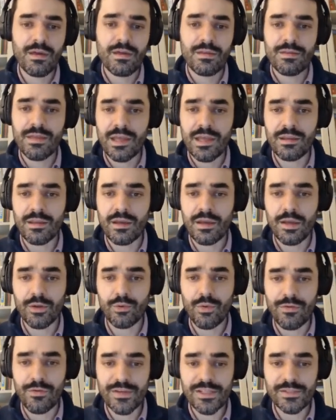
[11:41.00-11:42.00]
Then a
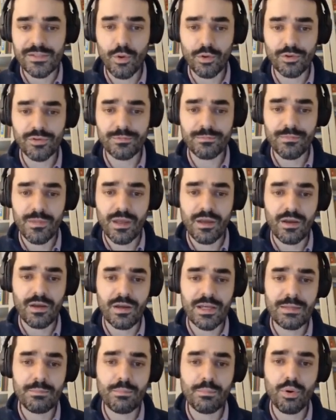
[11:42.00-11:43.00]
graph expert
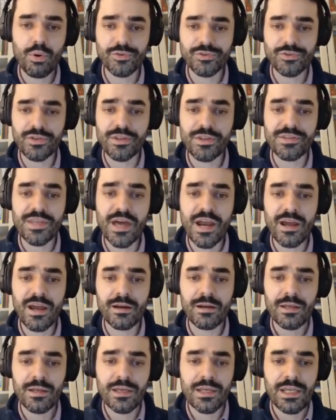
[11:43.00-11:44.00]
imports the data
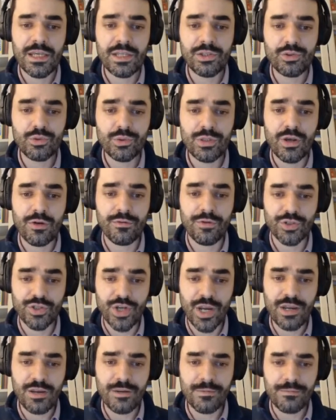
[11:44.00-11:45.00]
into
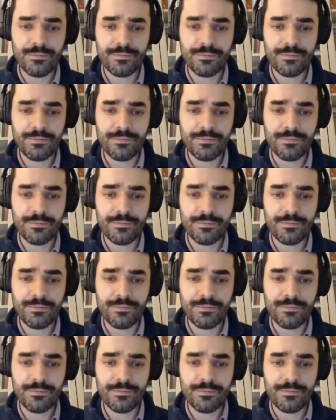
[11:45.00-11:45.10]
Neo4j.